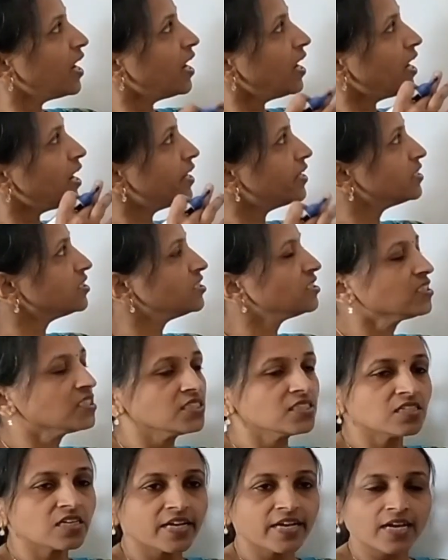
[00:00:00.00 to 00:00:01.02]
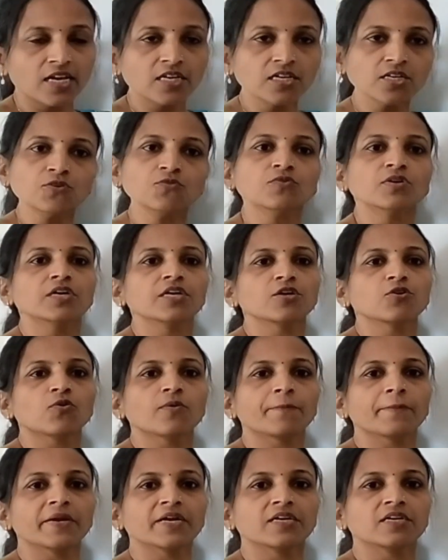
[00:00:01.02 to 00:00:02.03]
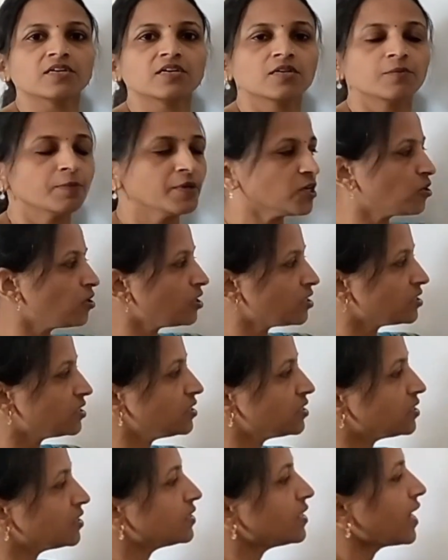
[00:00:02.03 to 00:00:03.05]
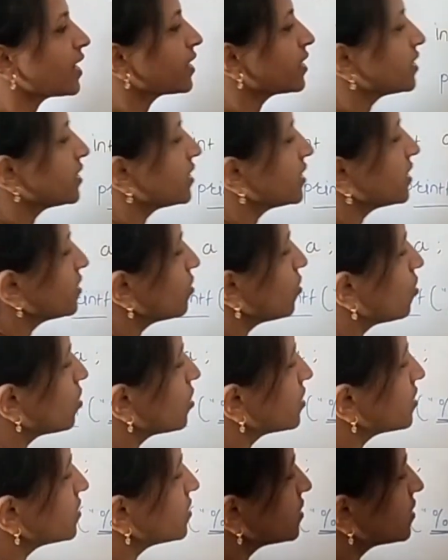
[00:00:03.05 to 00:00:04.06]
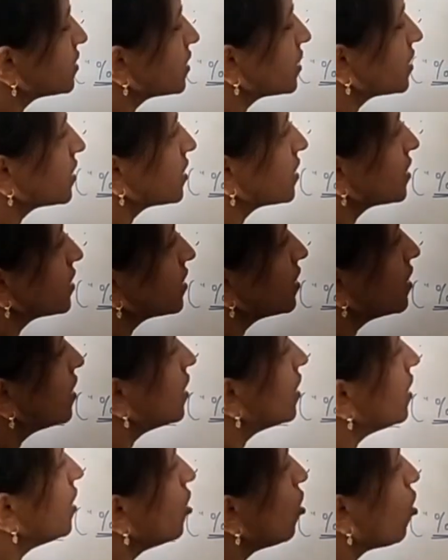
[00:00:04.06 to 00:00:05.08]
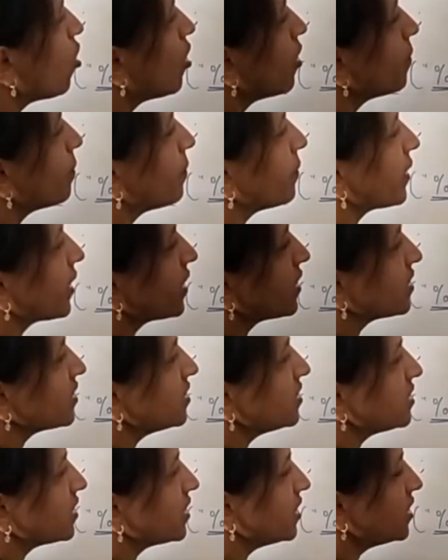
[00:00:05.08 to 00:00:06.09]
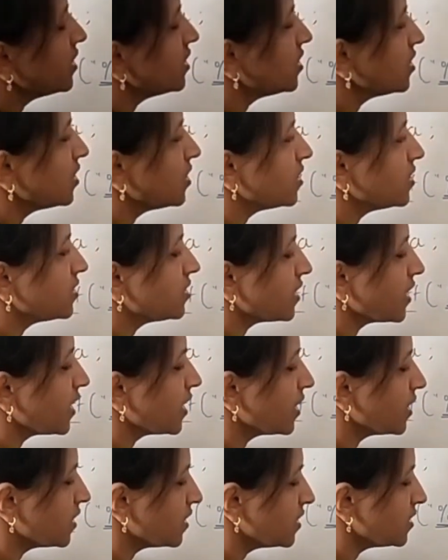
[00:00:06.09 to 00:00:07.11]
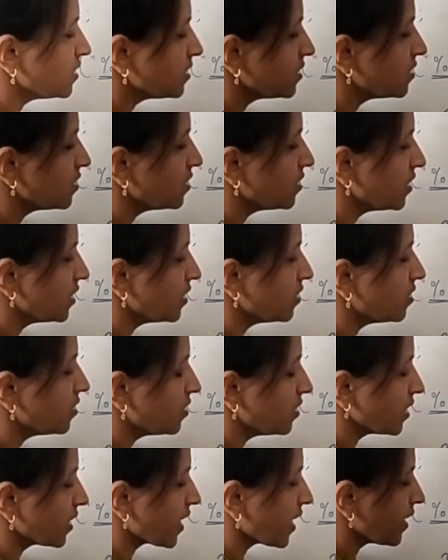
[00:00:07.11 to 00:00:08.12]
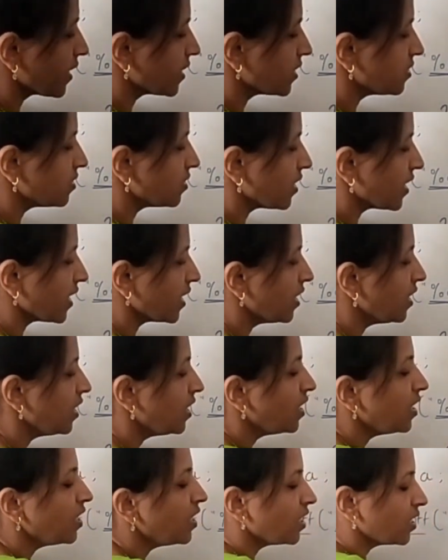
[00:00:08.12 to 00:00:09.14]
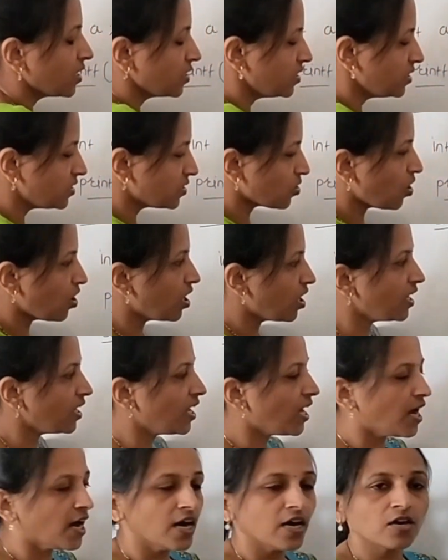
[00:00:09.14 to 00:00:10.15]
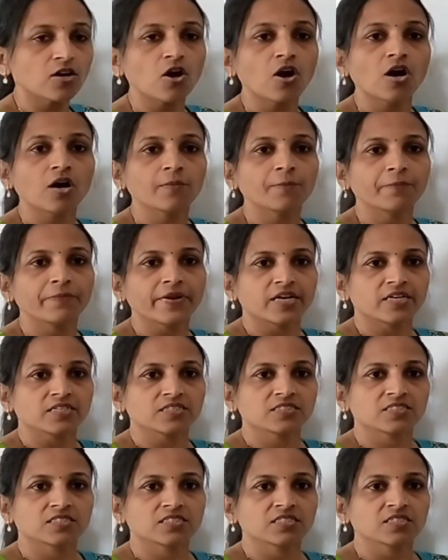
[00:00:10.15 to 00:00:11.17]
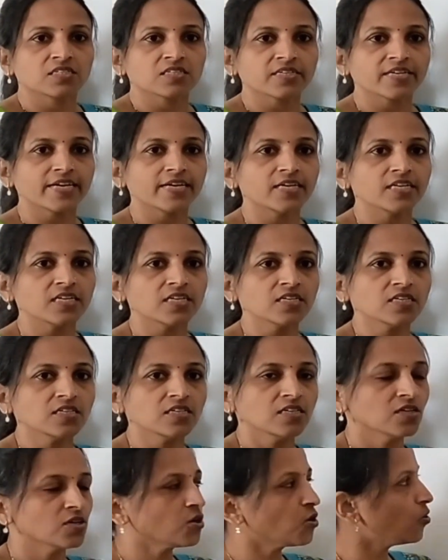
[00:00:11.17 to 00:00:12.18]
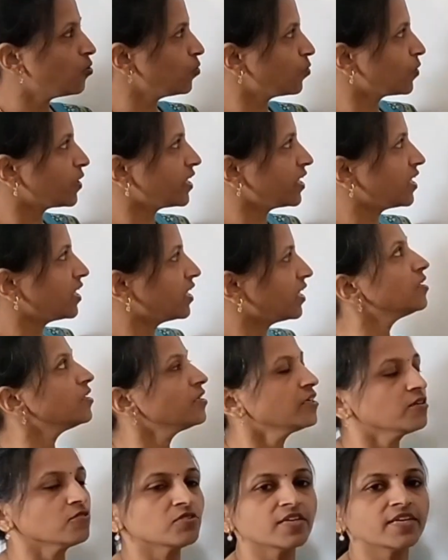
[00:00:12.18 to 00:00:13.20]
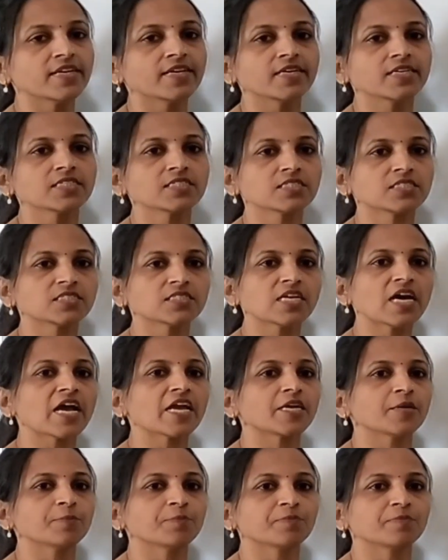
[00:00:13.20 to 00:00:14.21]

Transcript: and this is again a unary operator because this is acting on single operand. This int, this a, this uh, character a, these all are operands. Getting? Okay, now the next type